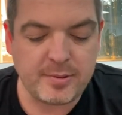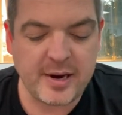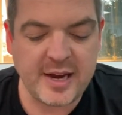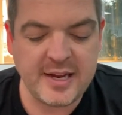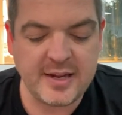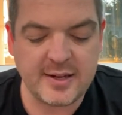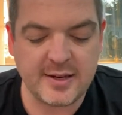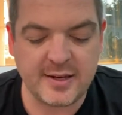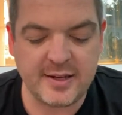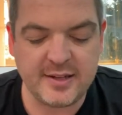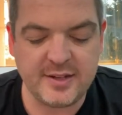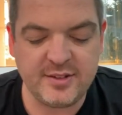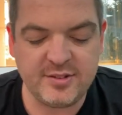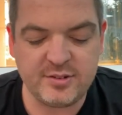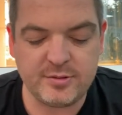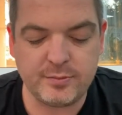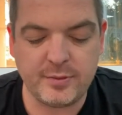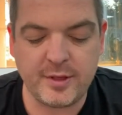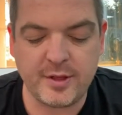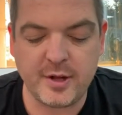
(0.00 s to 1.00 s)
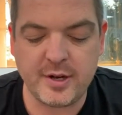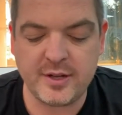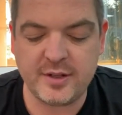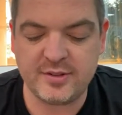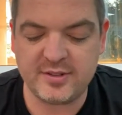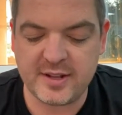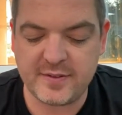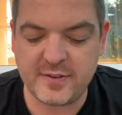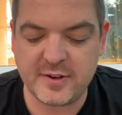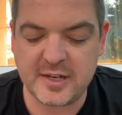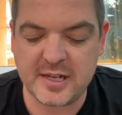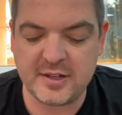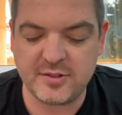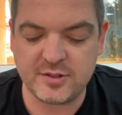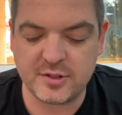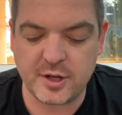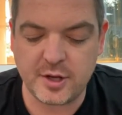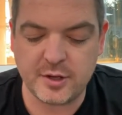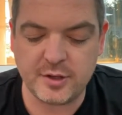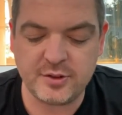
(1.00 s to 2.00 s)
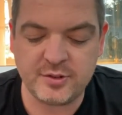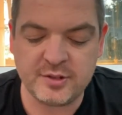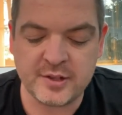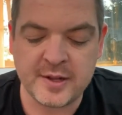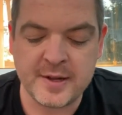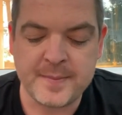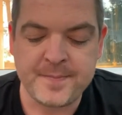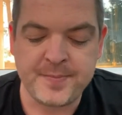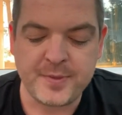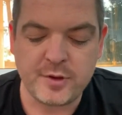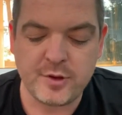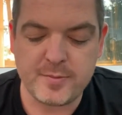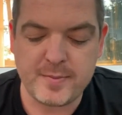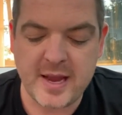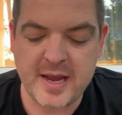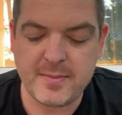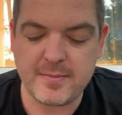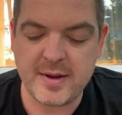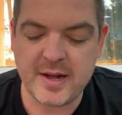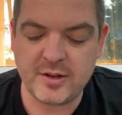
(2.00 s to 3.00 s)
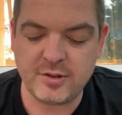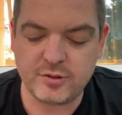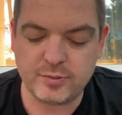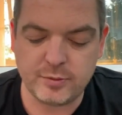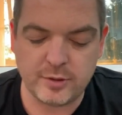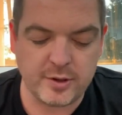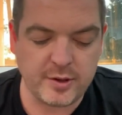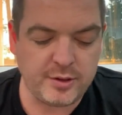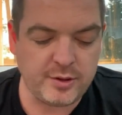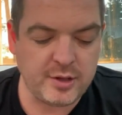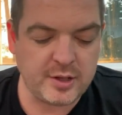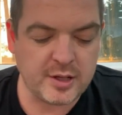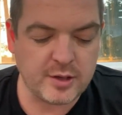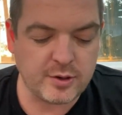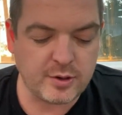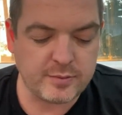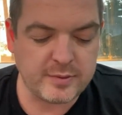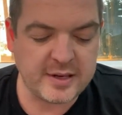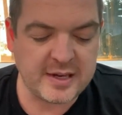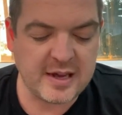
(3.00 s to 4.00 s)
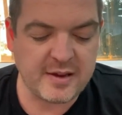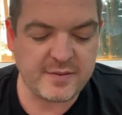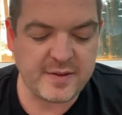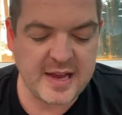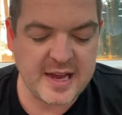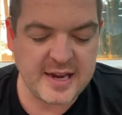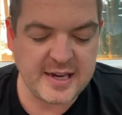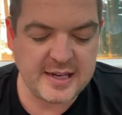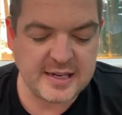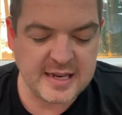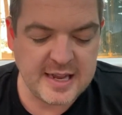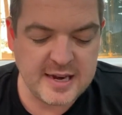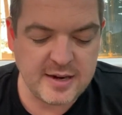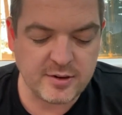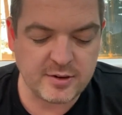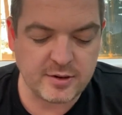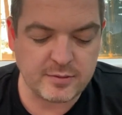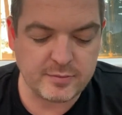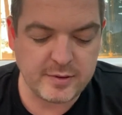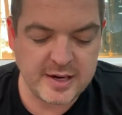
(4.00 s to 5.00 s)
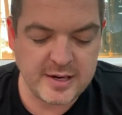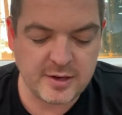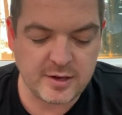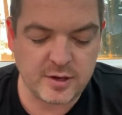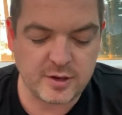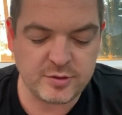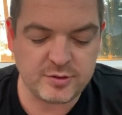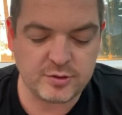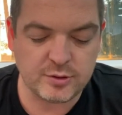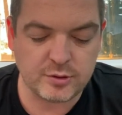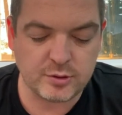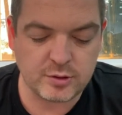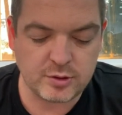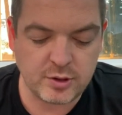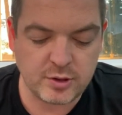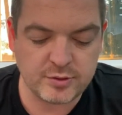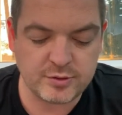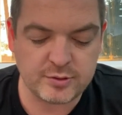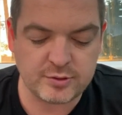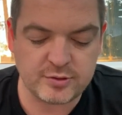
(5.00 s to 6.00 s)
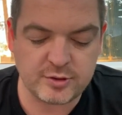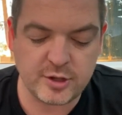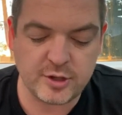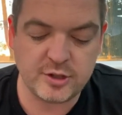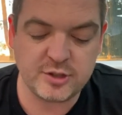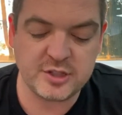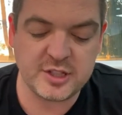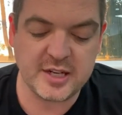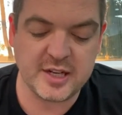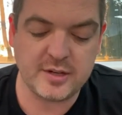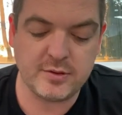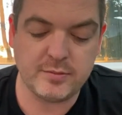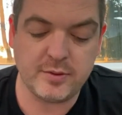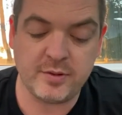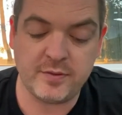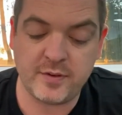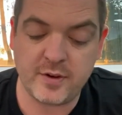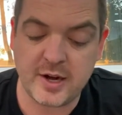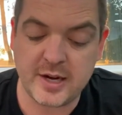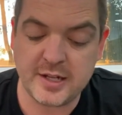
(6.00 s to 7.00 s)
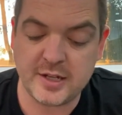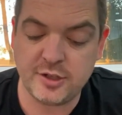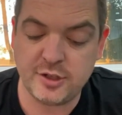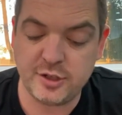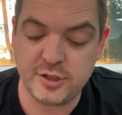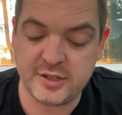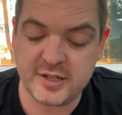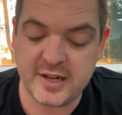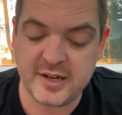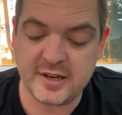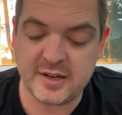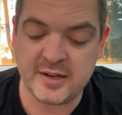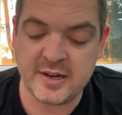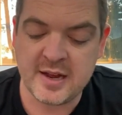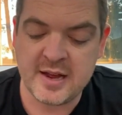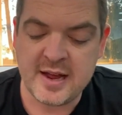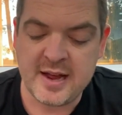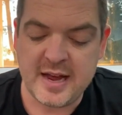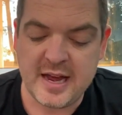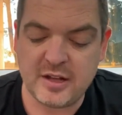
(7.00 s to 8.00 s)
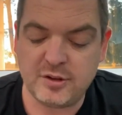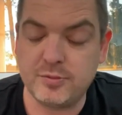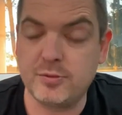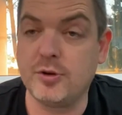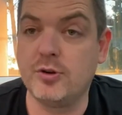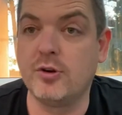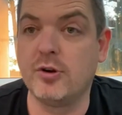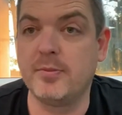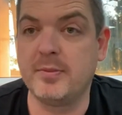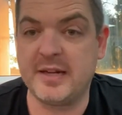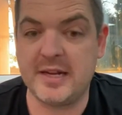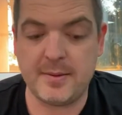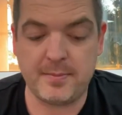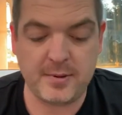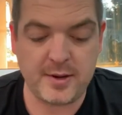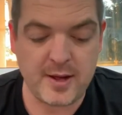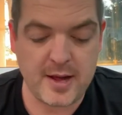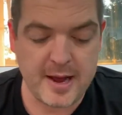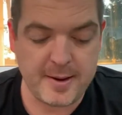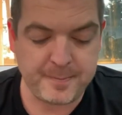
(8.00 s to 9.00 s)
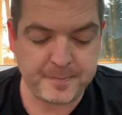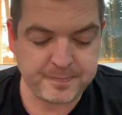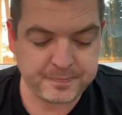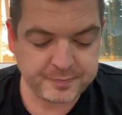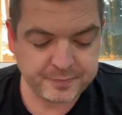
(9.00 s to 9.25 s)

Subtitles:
break a lease with only 7 days notice. To make matters worse, you cannot recover any rent loss or cost associated with finding a new tenant as would normally apply.